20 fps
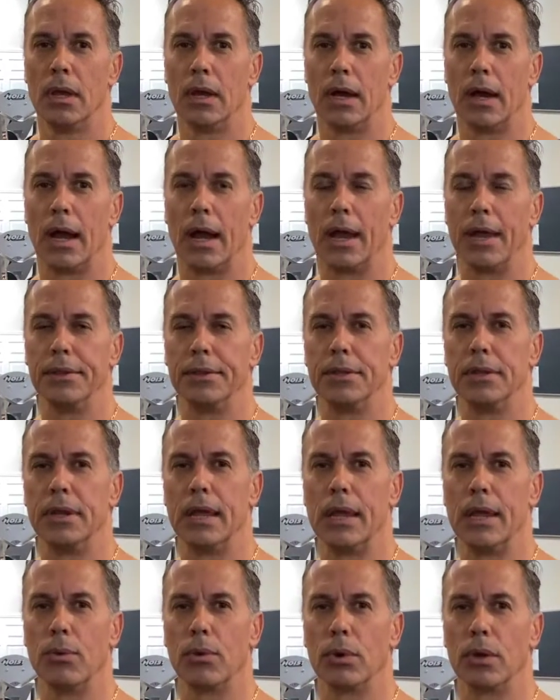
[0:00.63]
Hi,
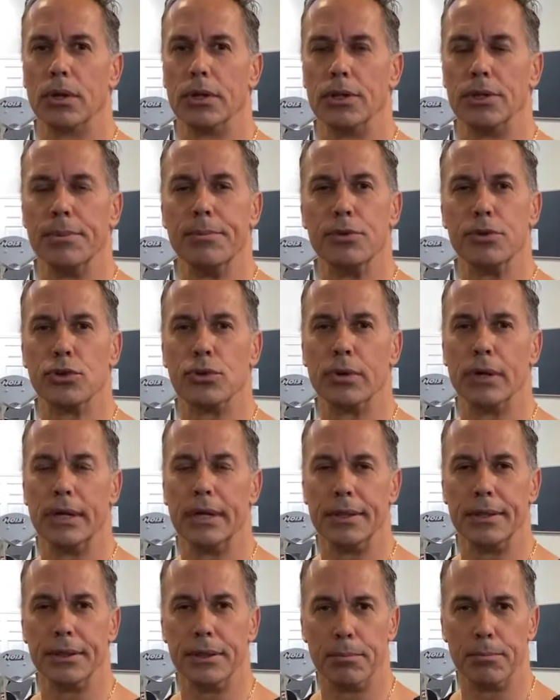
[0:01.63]
today we're going to
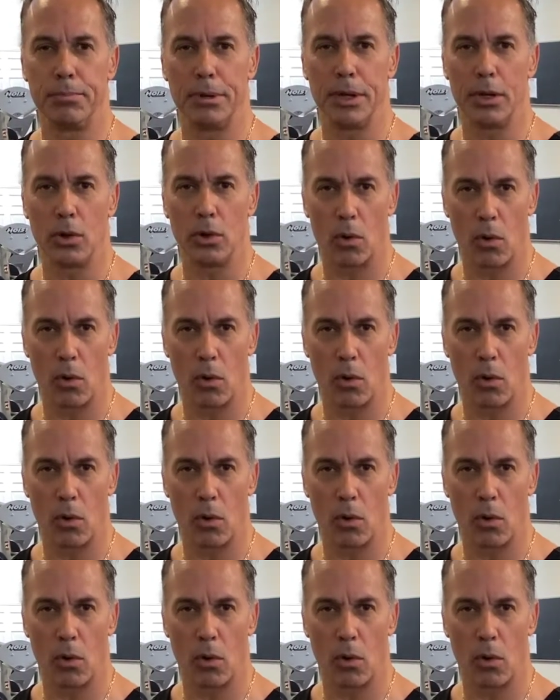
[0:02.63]
demonstrate the bent